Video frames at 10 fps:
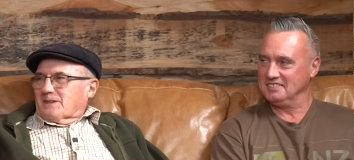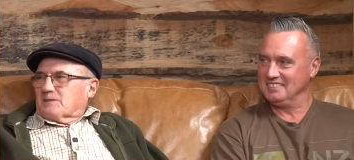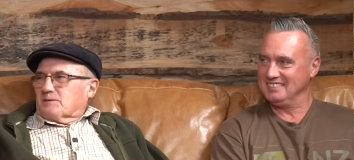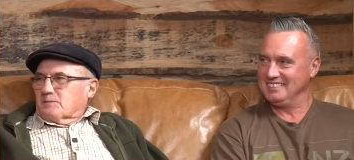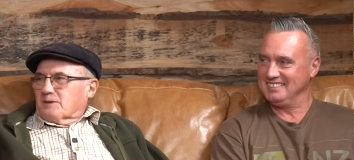
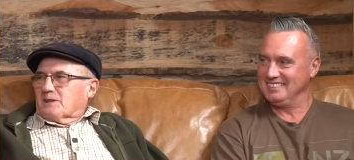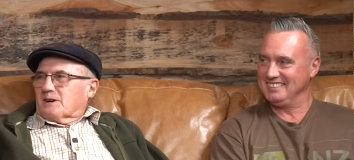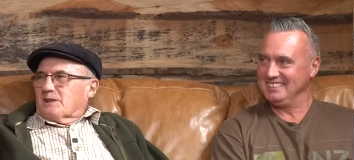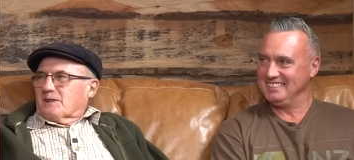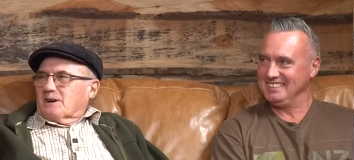
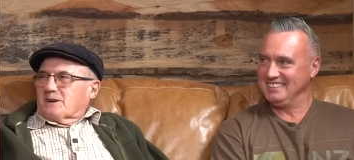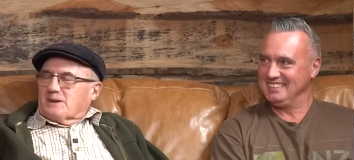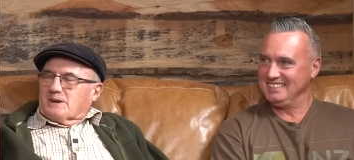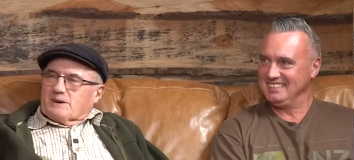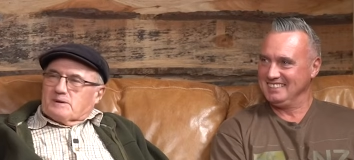Speaker 1: Something like
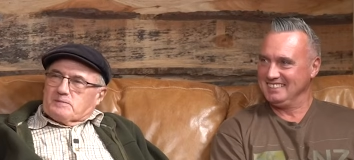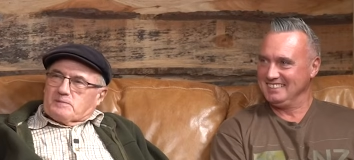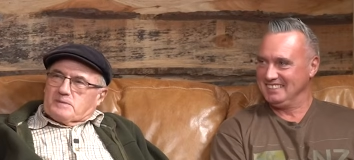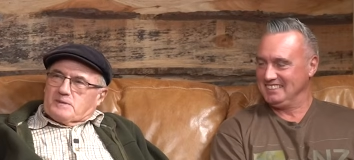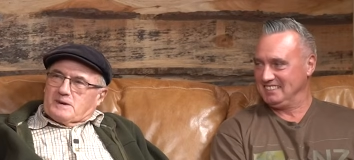that. Yeah.
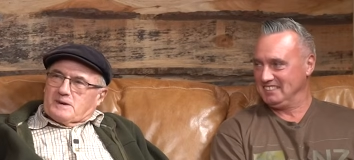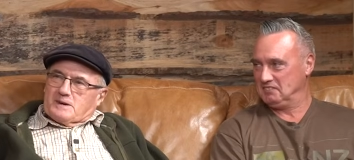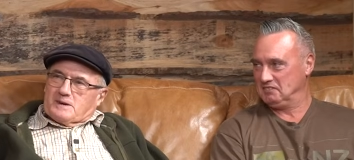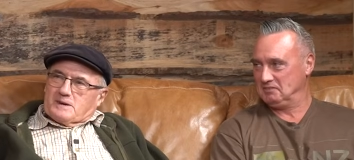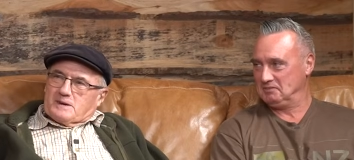
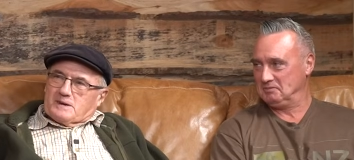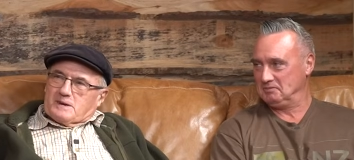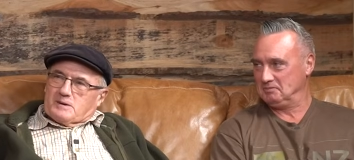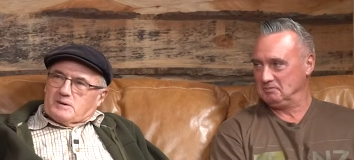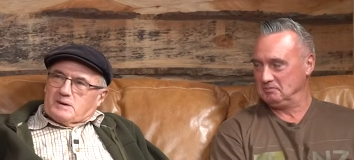
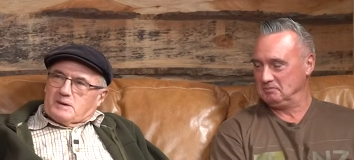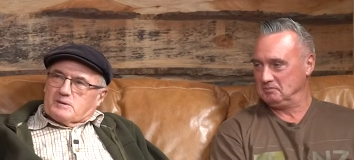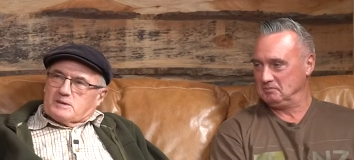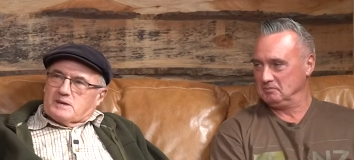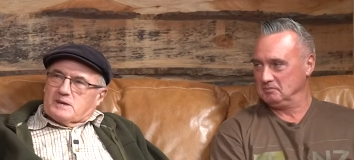Uh, it,
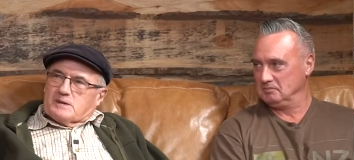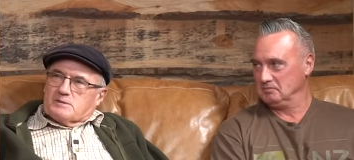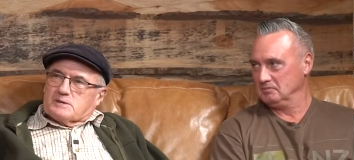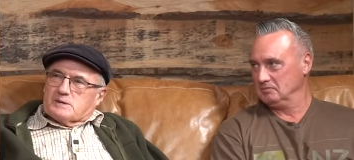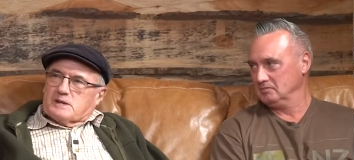it, was a
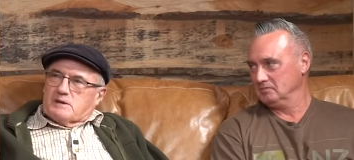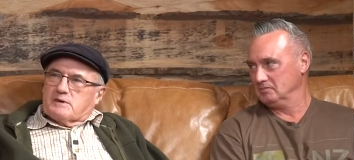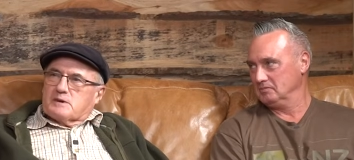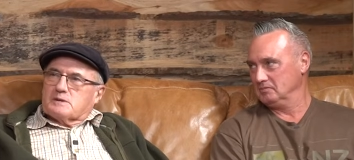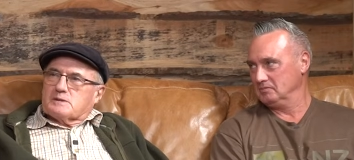it was a
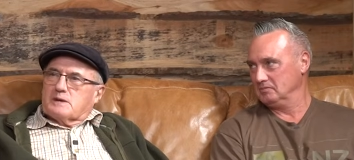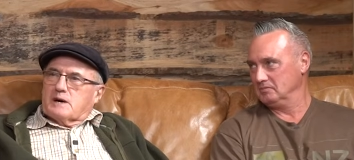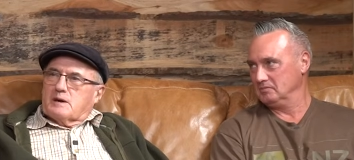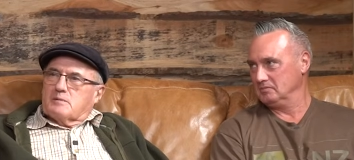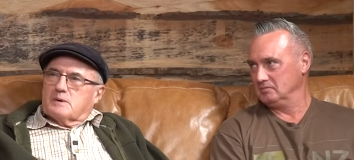difficult
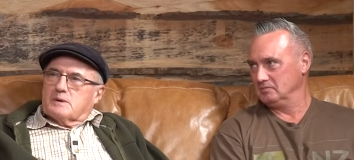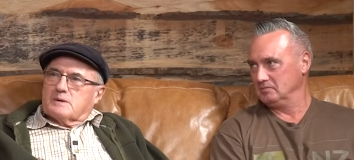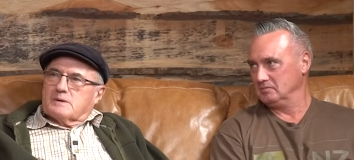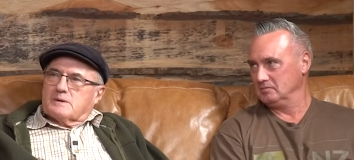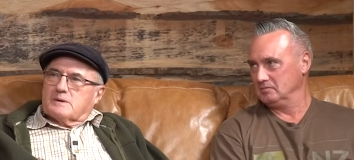time,
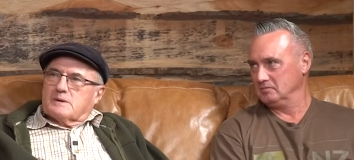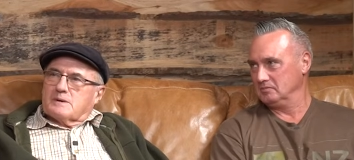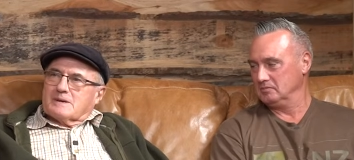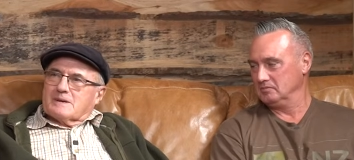but uh,